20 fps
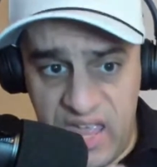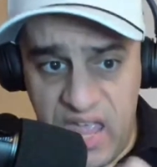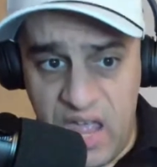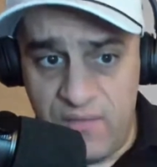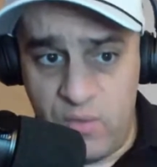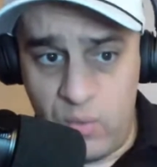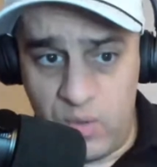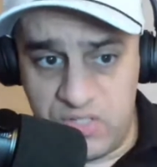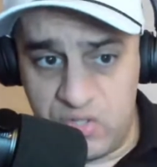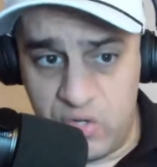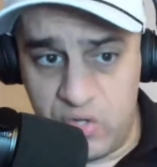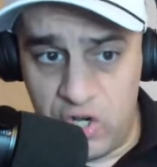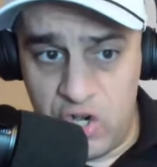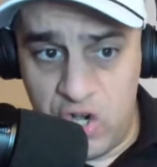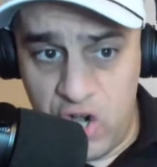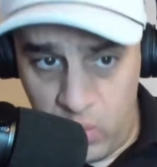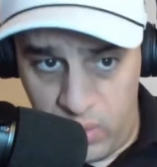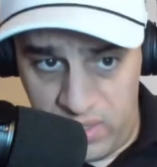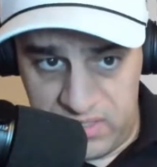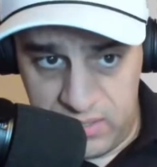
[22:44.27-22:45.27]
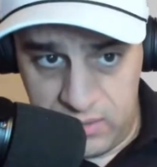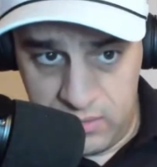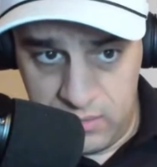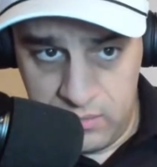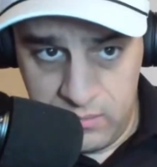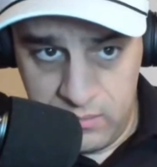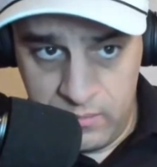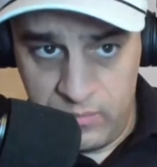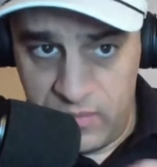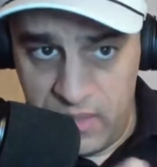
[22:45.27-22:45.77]
Everyone's going to know it.
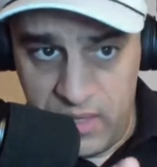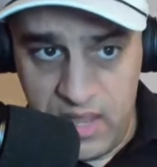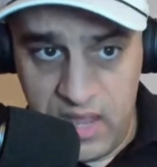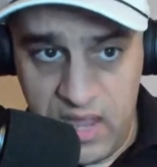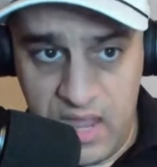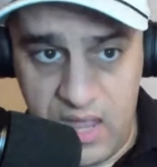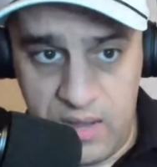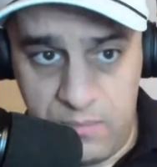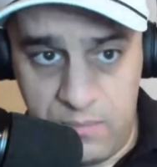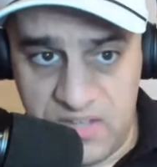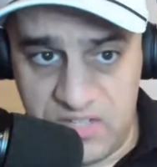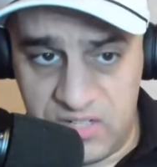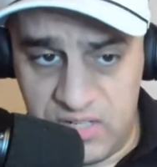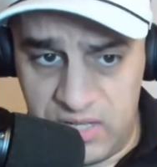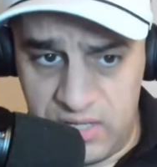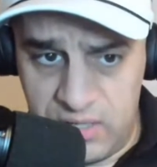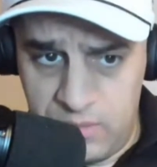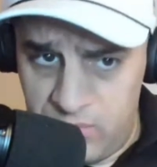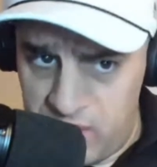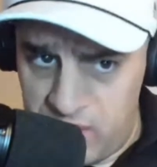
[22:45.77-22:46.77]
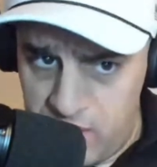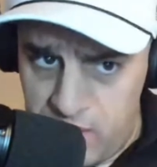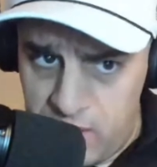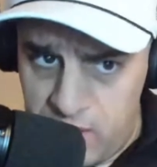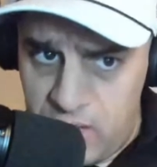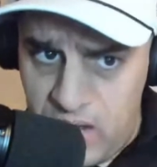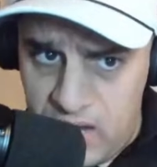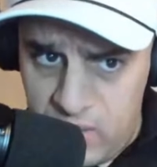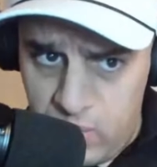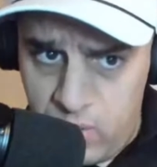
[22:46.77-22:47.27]
And basically,
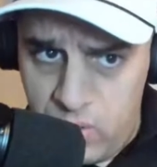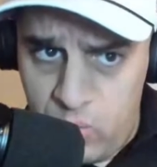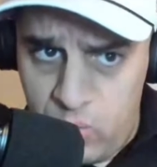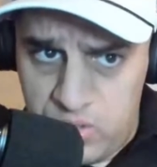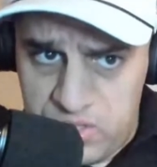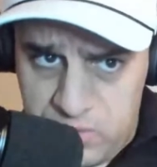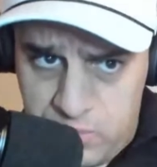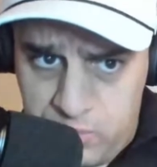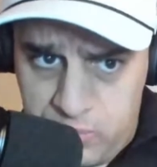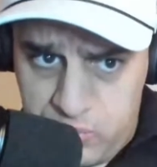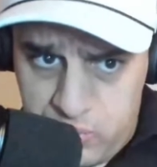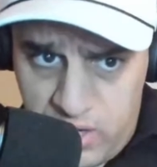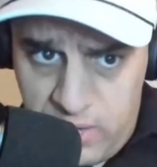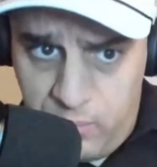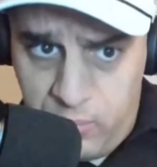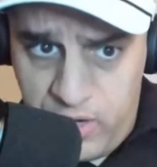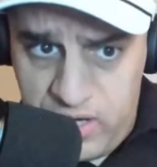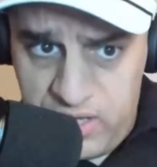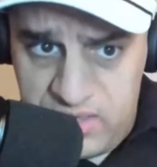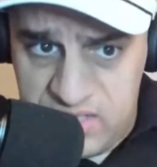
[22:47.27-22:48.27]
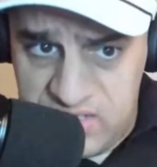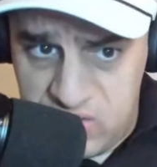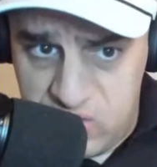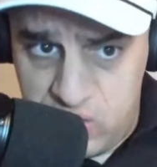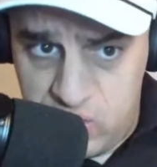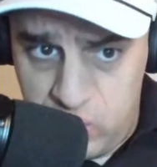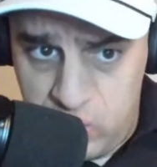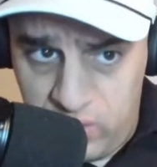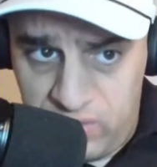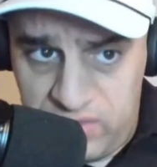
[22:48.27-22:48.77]
anyone who wants to try to bring this
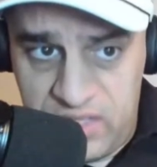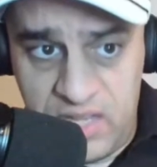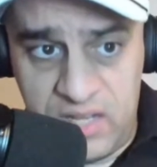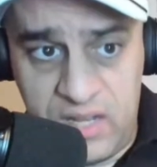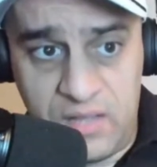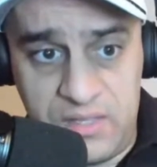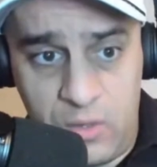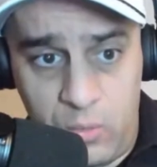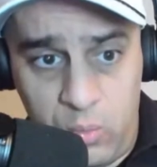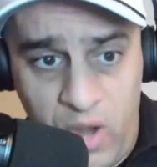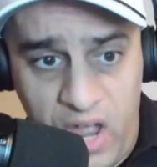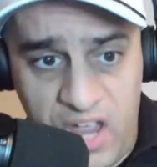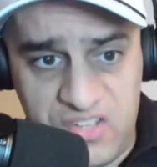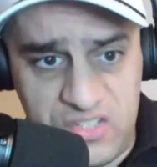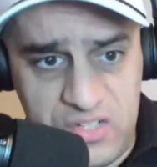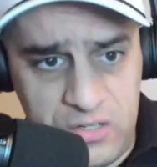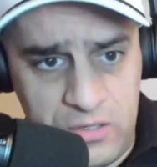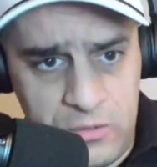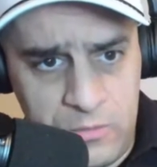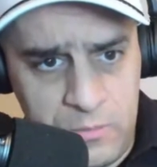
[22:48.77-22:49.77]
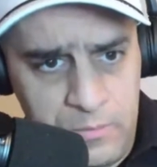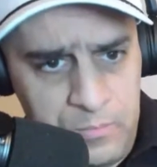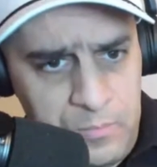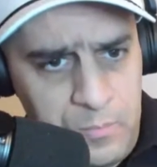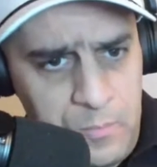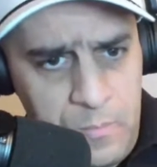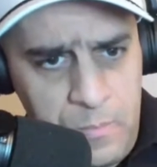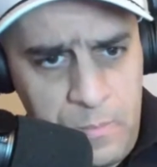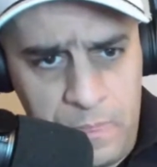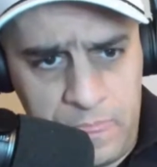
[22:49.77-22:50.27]
sort of thing on their roster
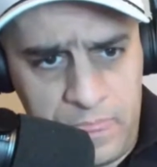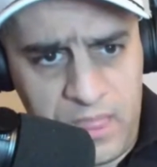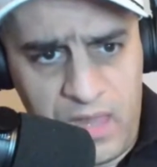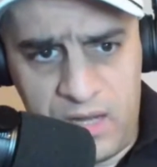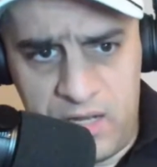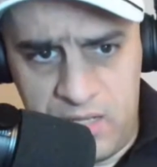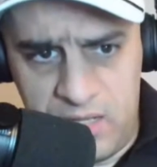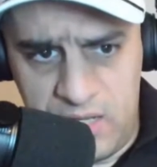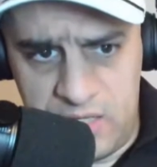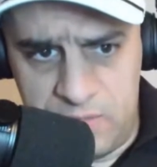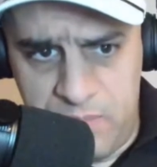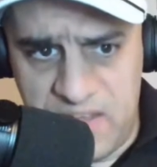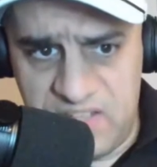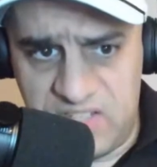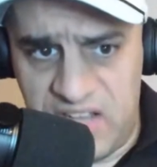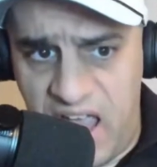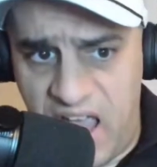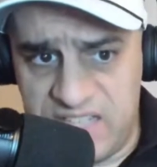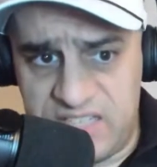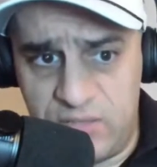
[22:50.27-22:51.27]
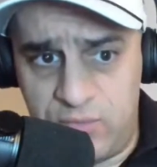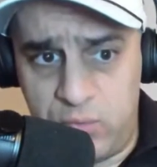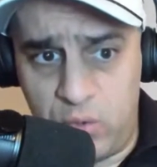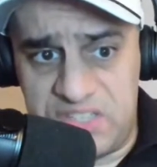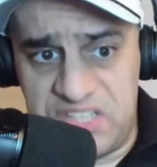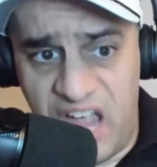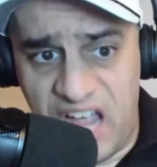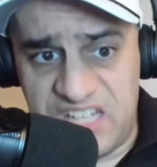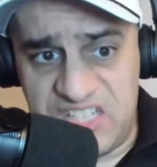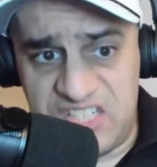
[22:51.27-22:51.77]
is basically asking
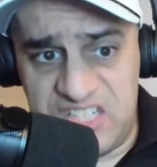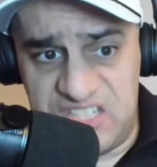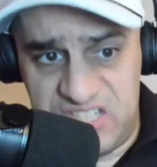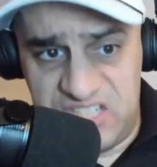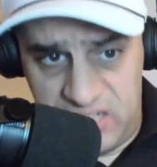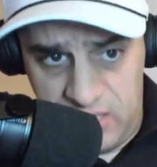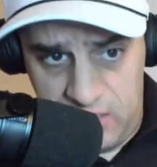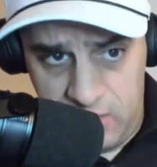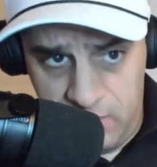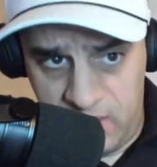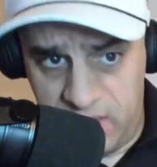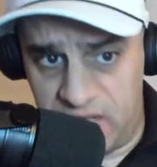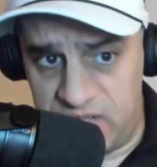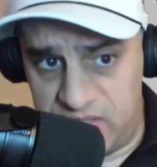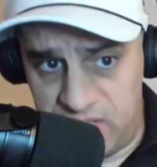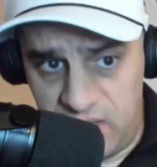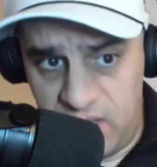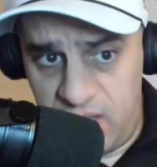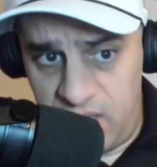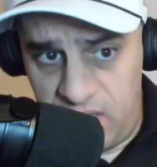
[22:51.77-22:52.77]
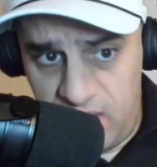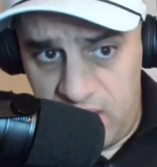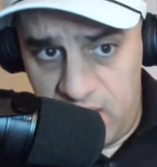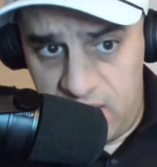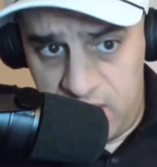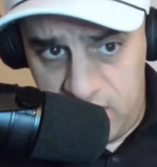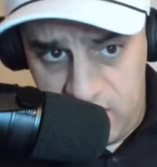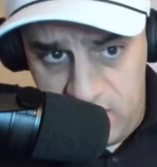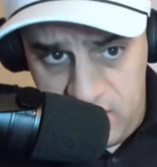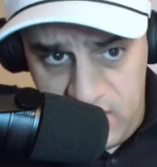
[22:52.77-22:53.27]
for toxicity because
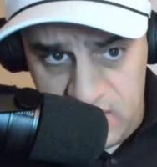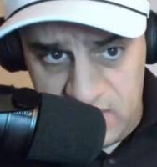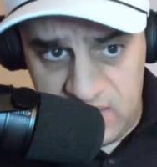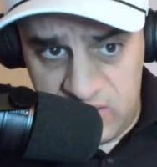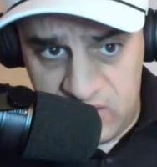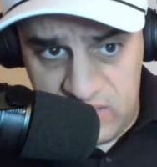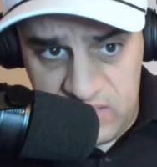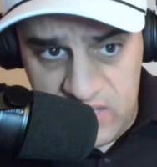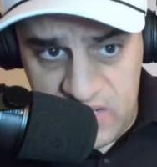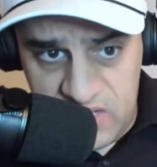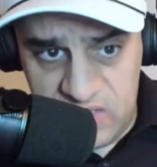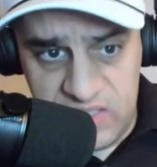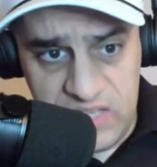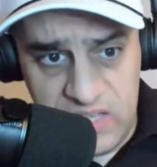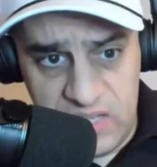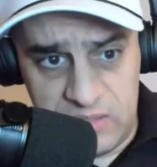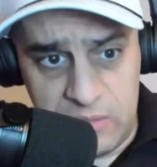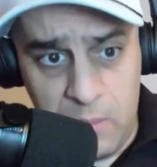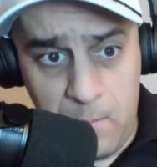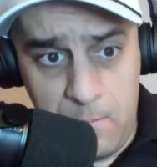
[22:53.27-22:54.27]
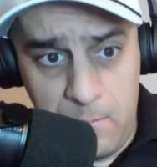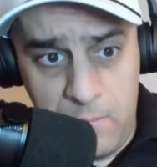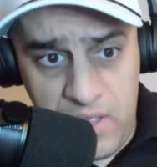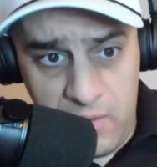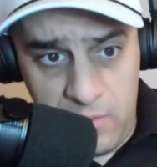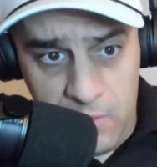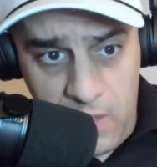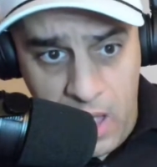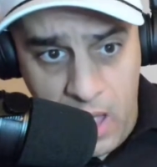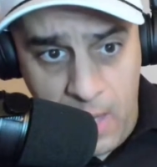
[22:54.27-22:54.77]
this is
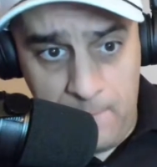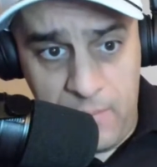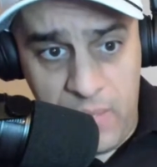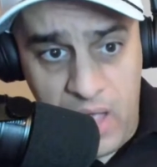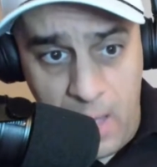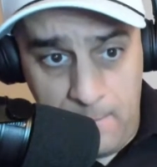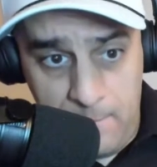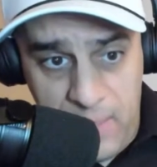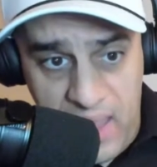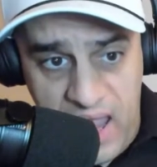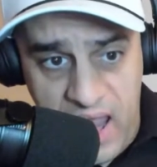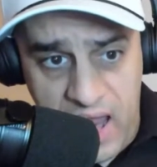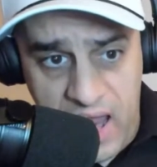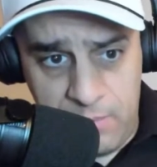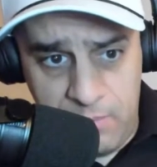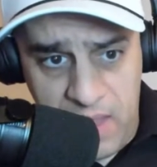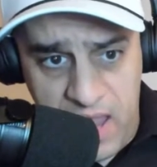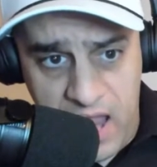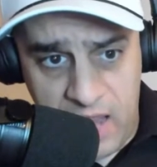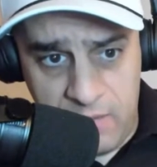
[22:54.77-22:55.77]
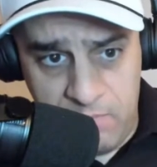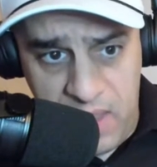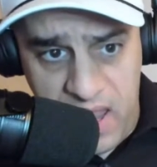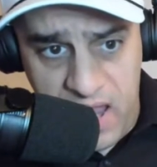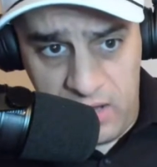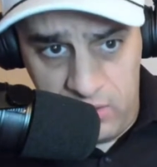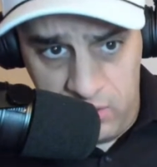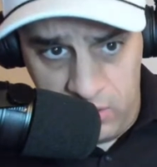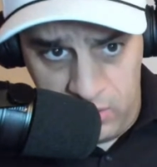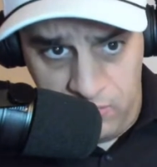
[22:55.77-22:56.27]
a
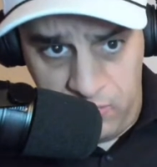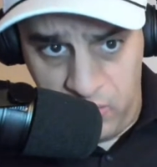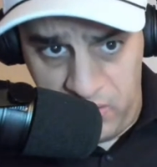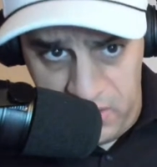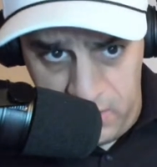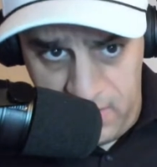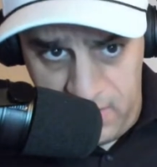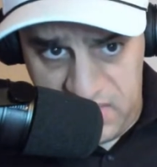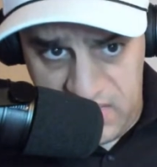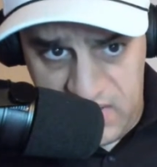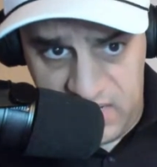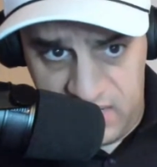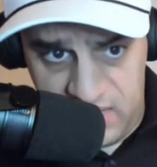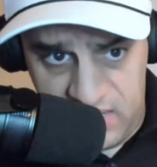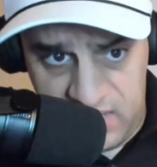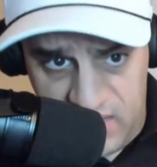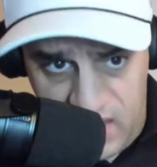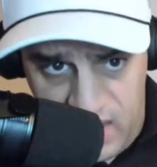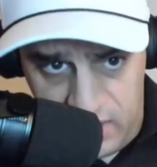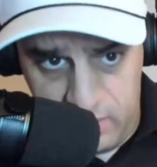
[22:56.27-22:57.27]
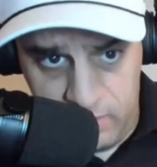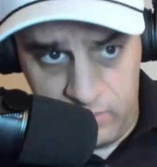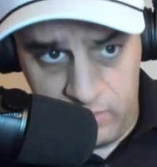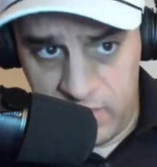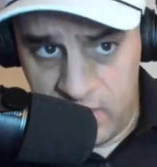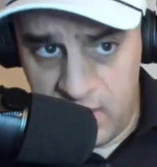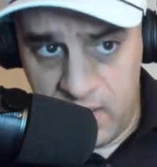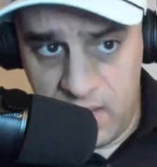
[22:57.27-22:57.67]
bad look for him at the end of the day.